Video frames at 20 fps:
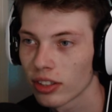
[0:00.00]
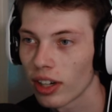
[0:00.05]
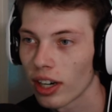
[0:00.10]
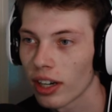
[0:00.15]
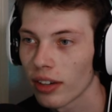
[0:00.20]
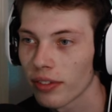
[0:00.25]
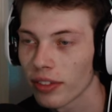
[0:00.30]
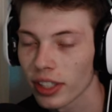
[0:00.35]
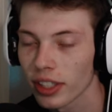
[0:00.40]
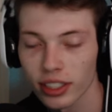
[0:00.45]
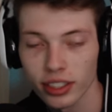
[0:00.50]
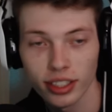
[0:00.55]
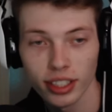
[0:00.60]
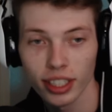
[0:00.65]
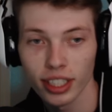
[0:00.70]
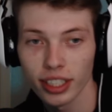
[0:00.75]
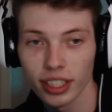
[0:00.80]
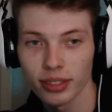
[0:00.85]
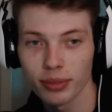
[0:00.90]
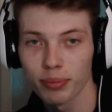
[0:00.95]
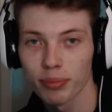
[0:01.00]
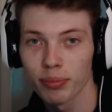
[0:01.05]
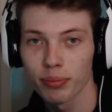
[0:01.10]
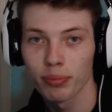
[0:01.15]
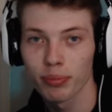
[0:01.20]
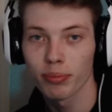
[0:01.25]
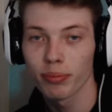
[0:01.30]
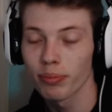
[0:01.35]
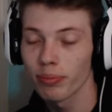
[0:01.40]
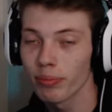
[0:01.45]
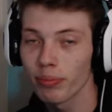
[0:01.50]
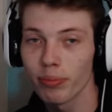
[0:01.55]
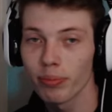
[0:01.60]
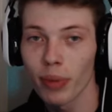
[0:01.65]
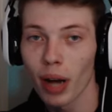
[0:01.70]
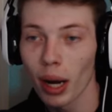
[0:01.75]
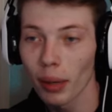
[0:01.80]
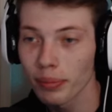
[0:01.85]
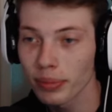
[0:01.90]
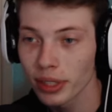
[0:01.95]
Graphics, it's
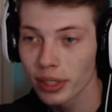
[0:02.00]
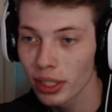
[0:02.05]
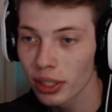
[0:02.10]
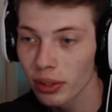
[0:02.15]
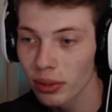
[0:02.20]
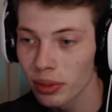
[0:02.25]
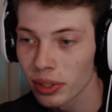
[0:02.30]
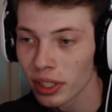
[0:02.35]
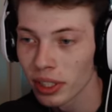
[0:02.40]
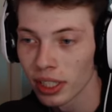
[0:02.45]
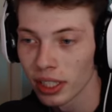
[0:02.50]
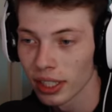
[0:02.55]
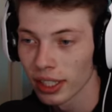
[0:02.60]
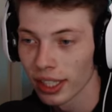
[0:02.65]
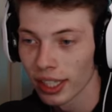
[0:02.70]
up to you.